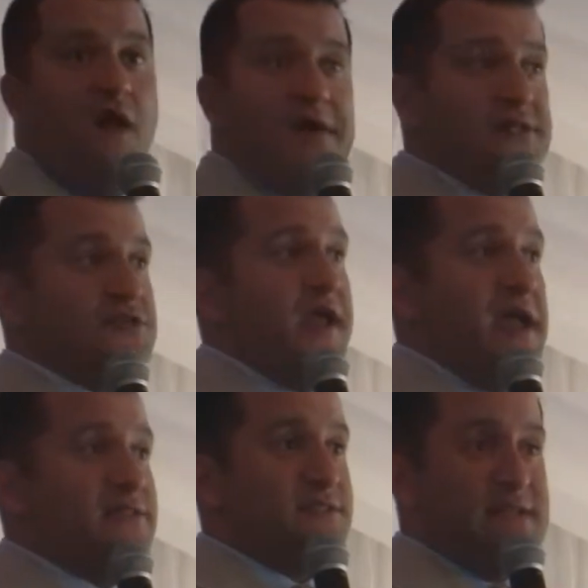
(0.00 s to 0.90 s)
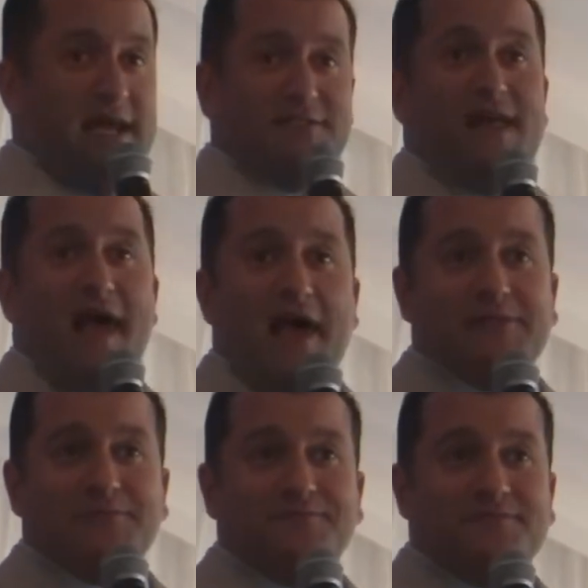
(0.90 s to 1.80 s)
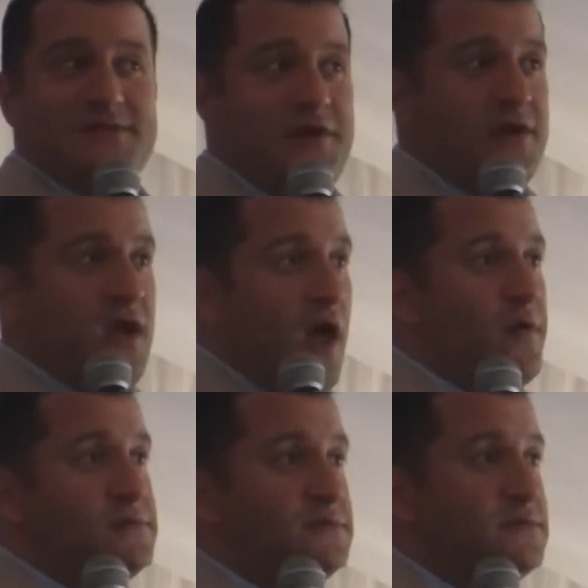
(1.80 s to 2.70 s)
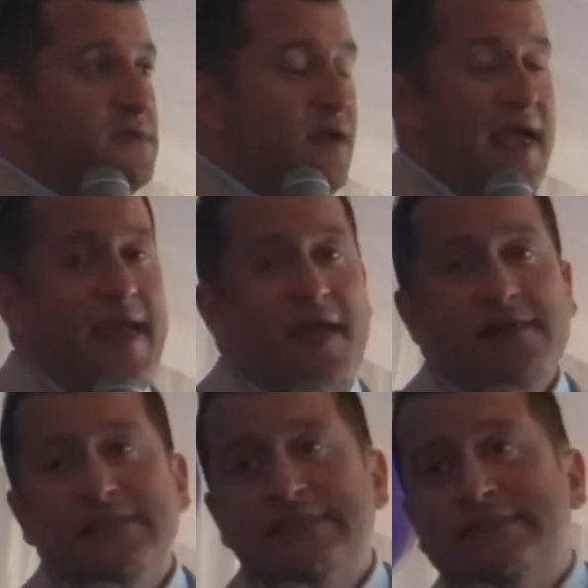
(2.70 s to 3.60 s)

Raise your hands. Nice nod. There you go. Okay?